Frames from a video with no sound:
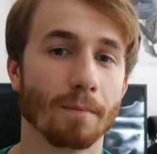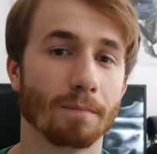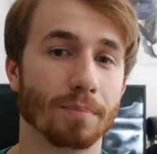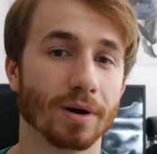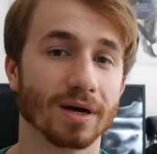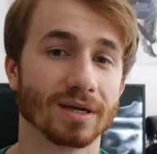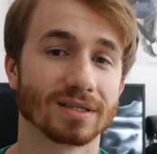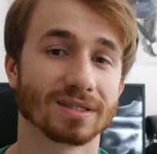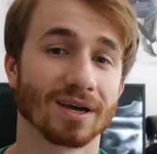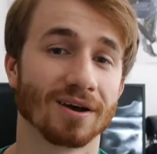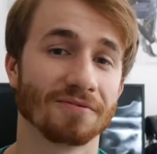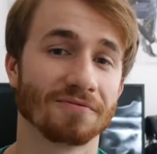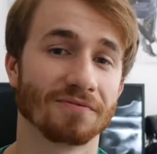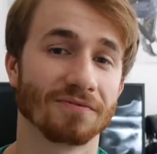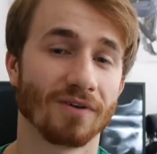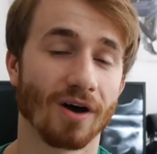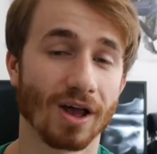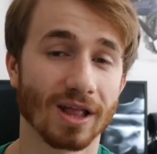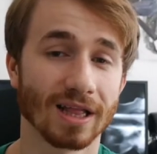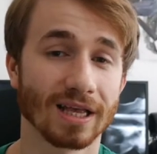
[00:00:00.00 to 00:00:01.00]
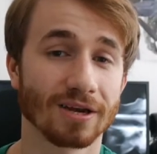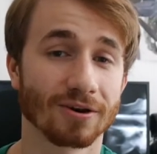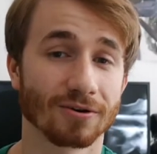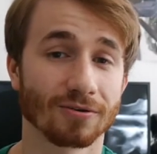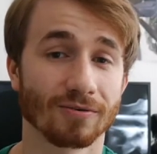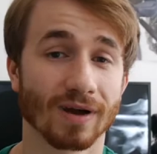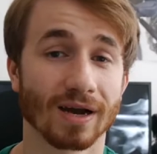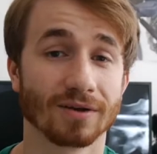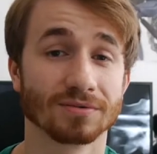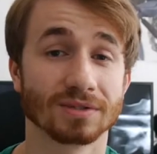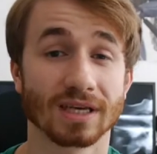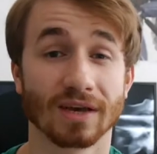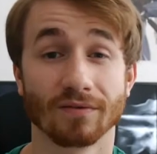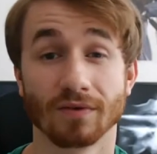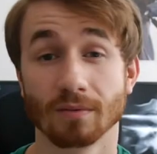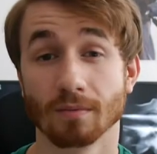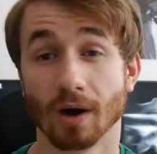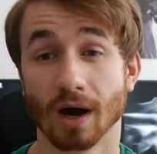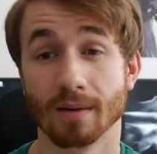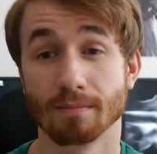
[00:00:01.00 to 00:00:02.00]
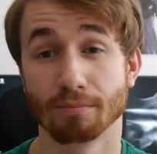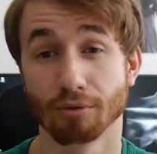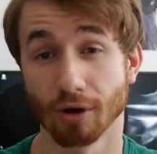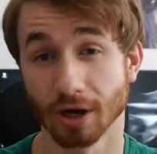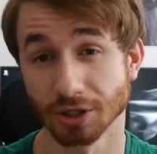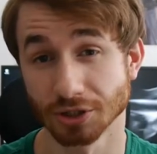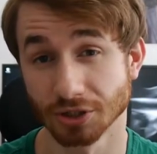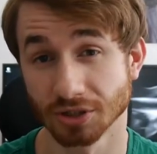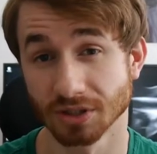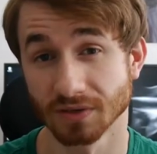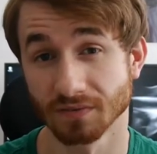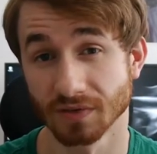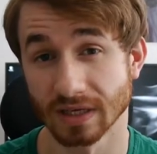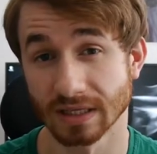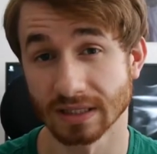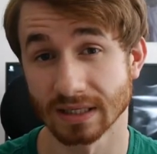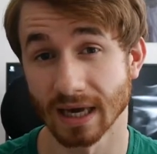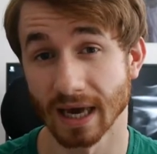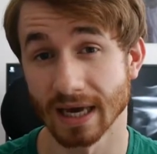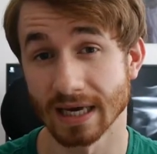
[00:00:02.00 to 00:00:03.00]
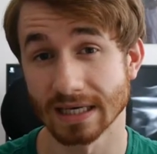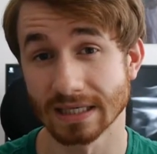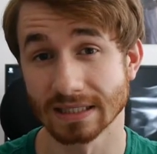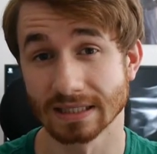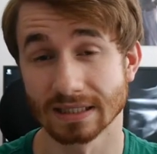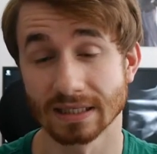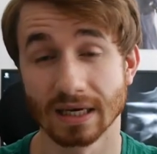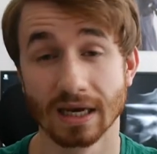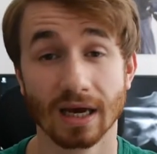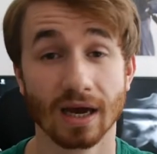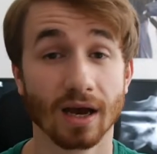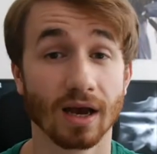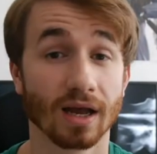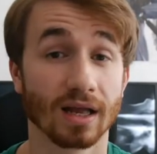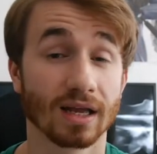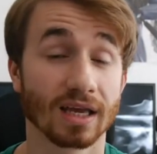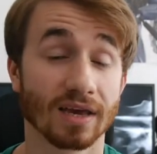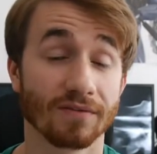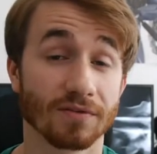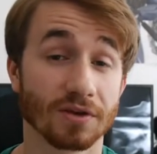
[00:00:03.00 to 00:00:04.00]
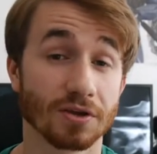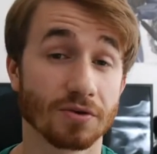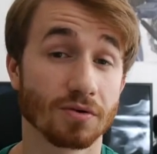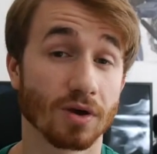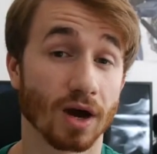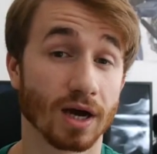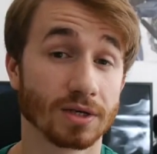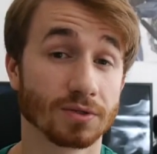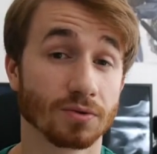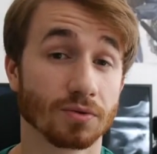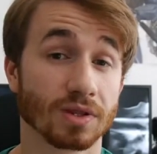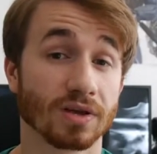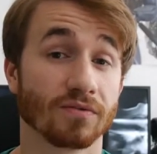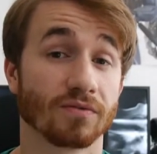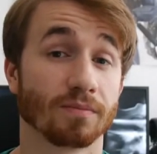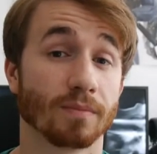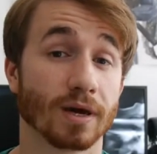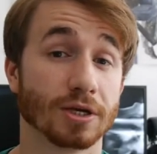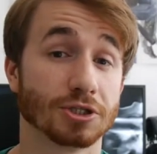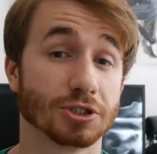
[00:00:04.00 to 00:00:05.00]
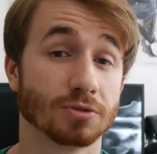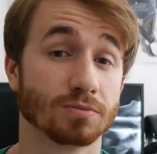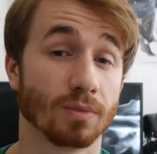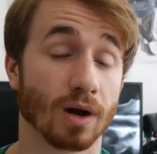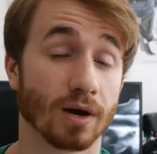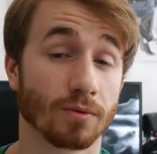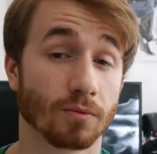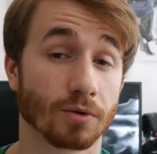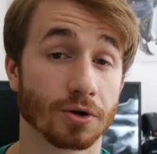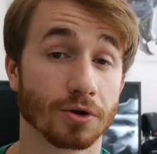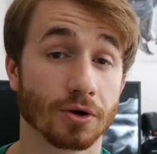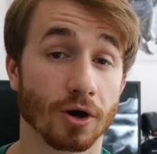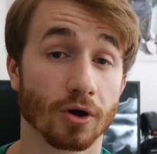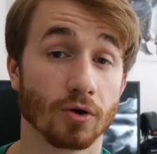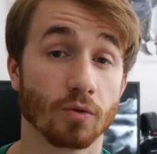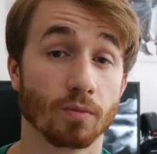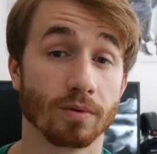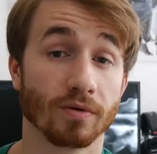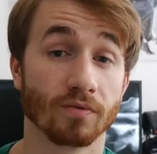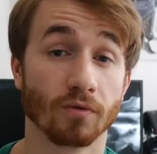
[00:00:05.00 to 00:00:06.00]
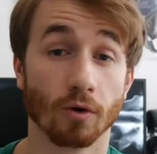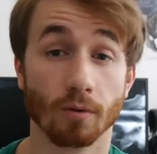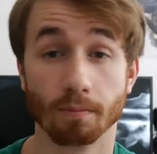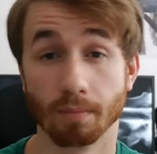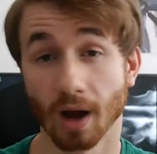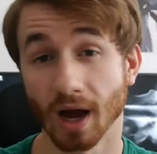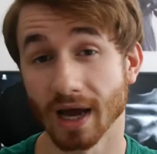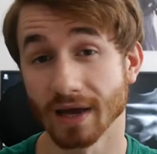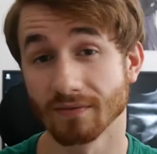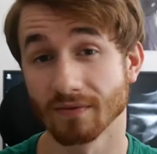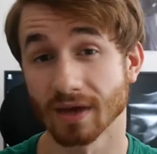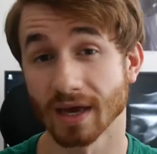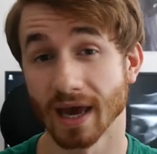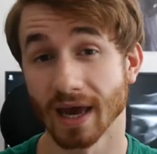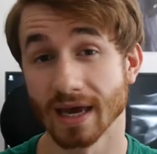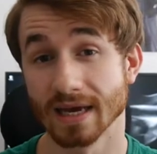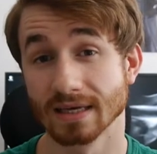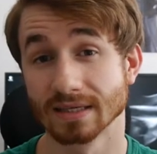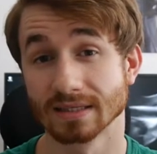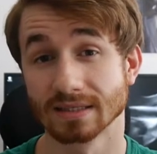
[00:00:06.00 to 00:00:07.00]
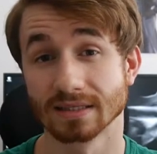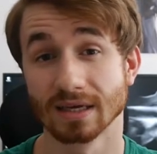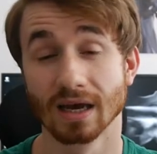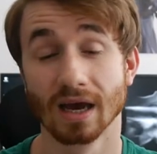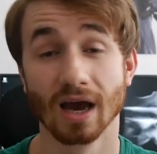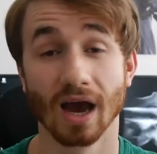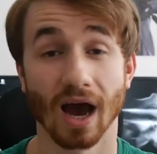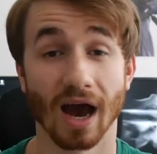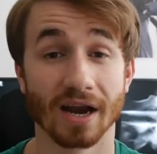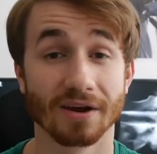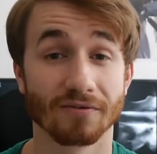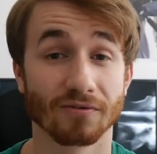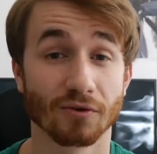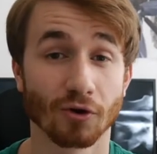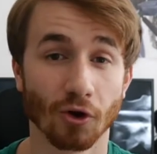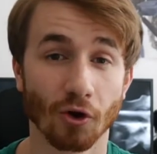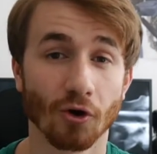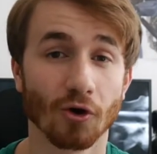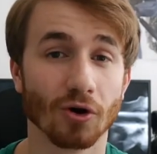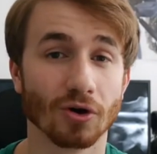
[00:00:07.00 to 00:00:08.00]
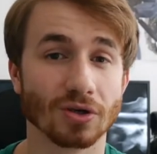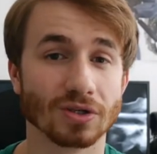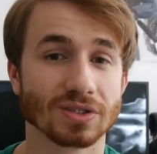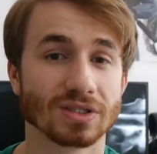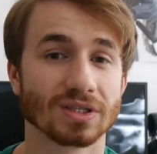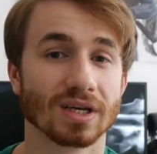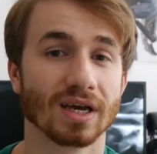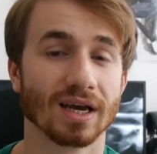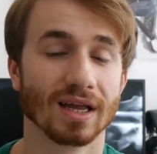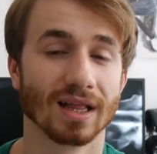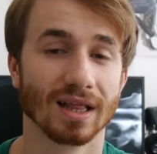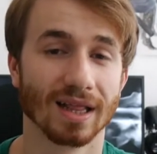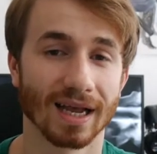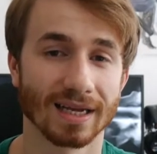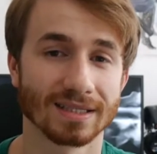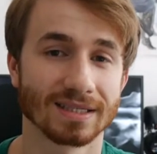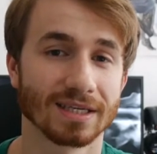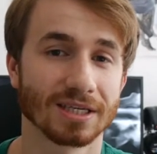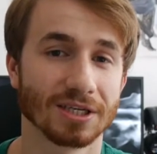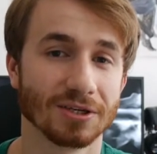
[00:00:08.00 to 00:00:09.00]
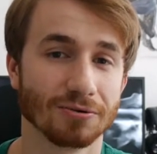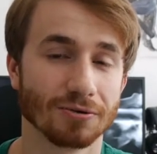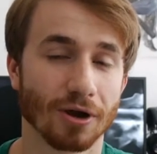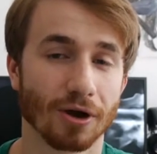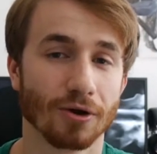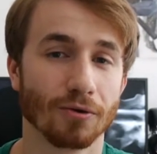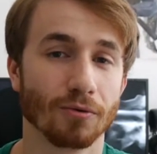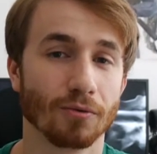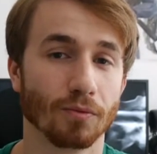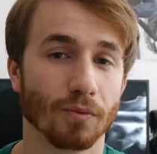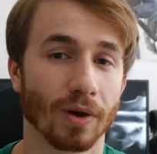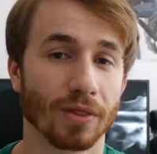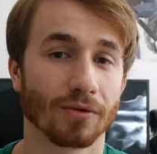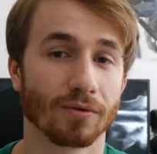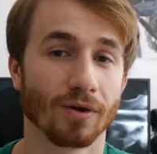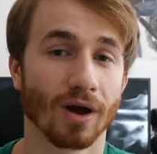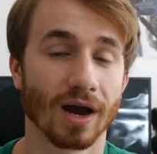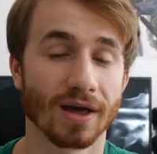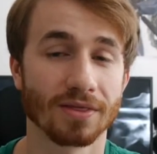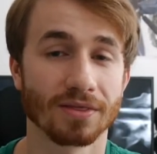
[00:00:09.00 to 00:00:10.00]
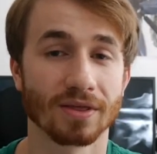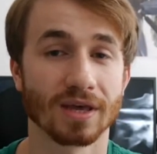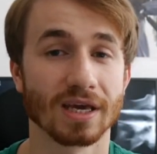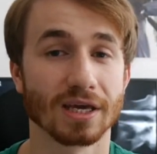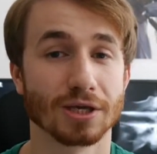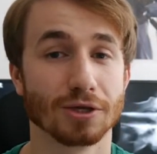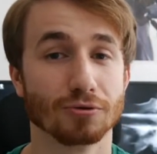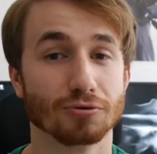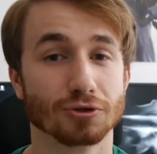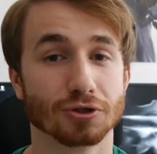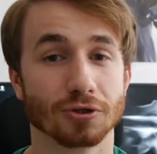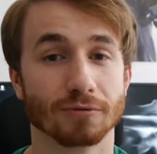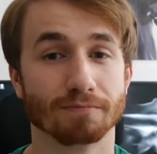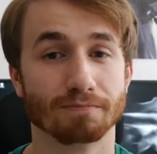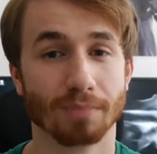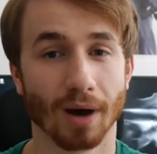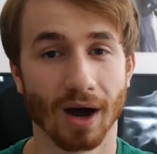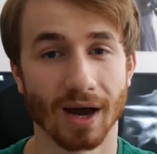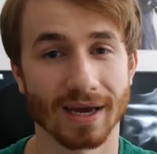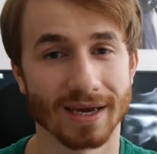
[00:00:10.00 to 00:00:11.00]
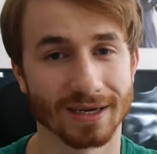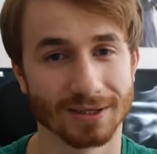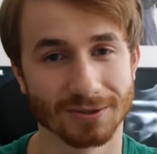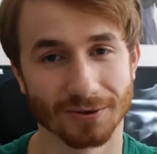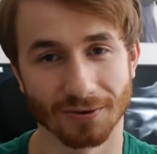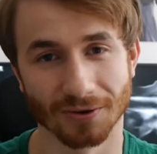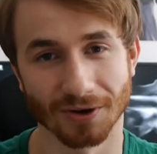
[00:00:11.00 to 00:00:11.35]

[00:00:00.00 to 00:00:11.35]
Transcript: But I finally got around to giving my impressions of this case, giving you guys all the information you might want to know before buying the case, and of course, letting you know whether I think you should buy it